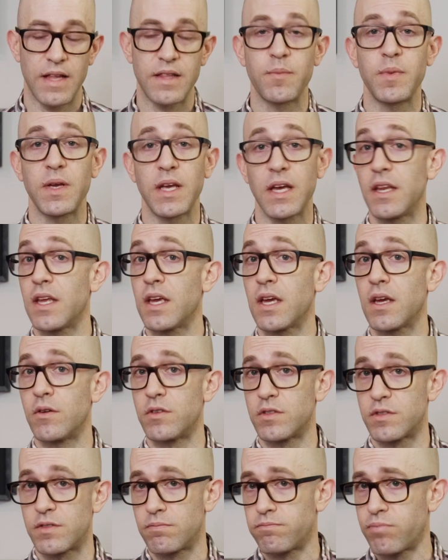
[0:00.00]
the beginning, it
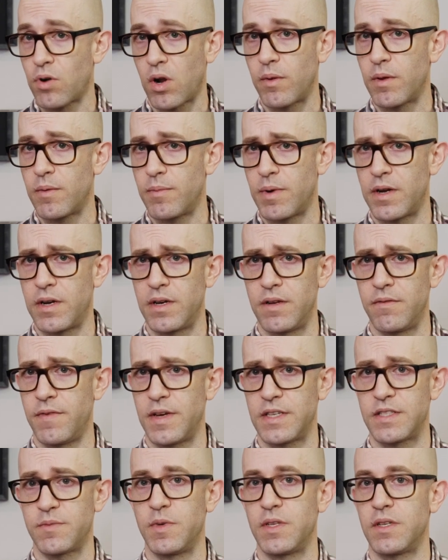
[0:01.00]
was probably about an
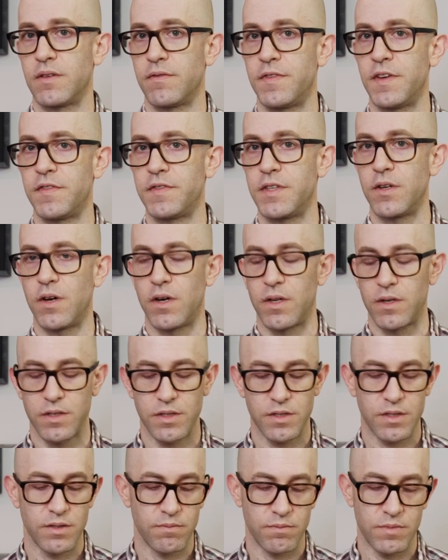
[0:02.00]
investment of
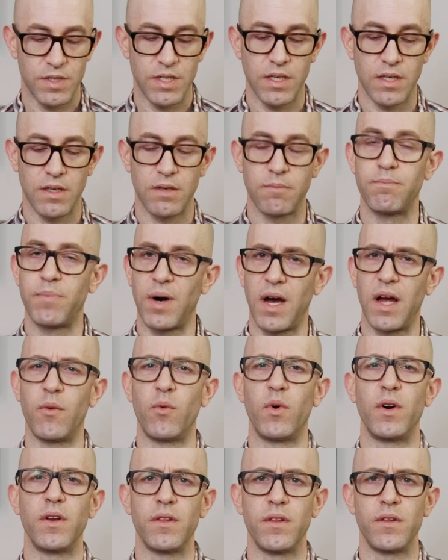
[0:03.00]
$50 to buy
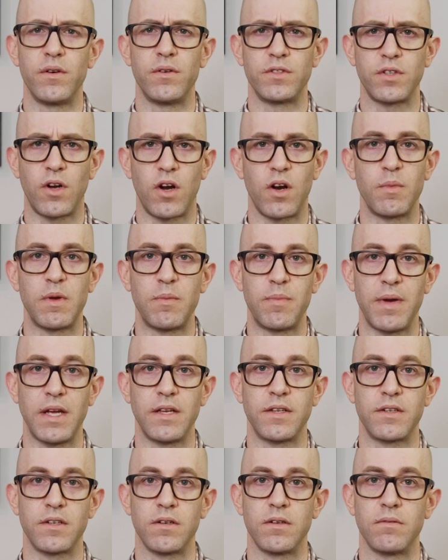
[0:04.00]
one of those Army
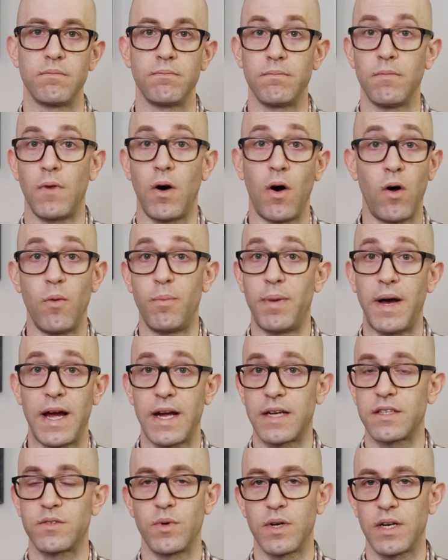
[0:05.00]
Painter all
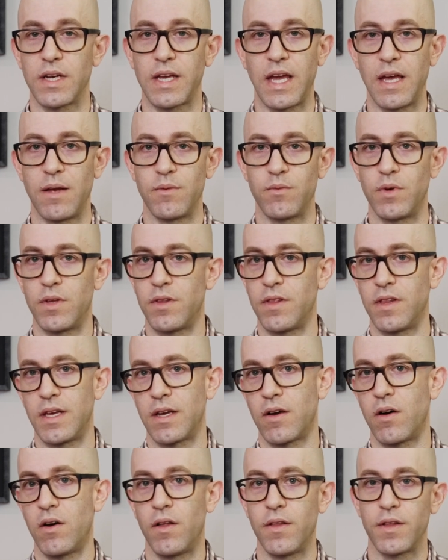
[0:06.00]
packs where it came with
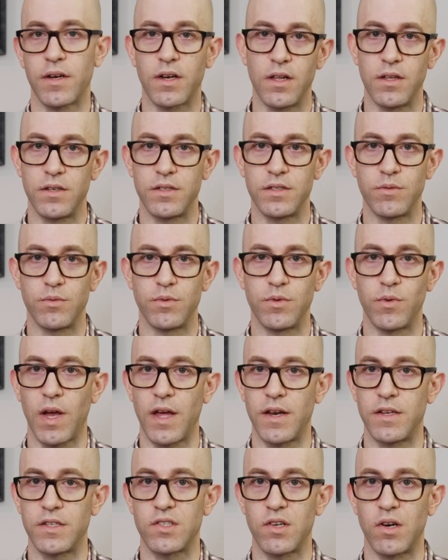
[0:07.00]
like all the colors you would
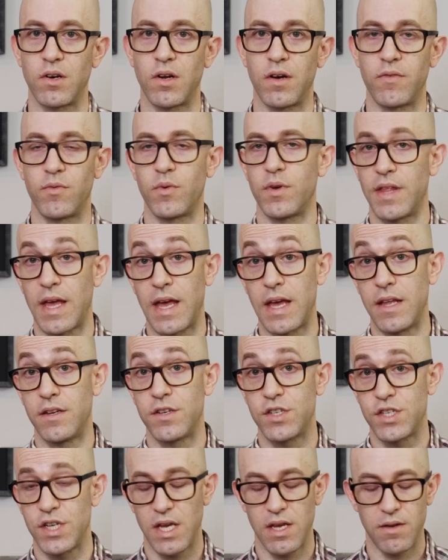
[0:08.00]
kind of start off with and a
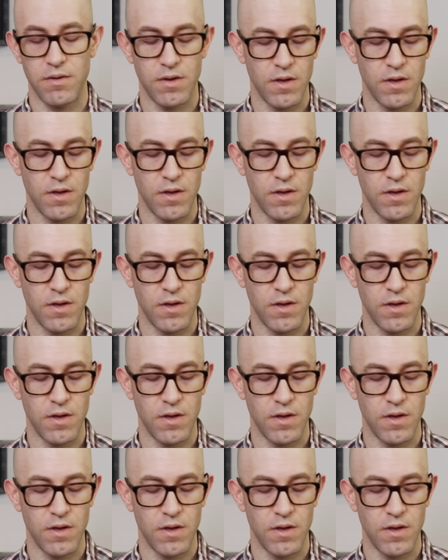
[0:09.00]
shade.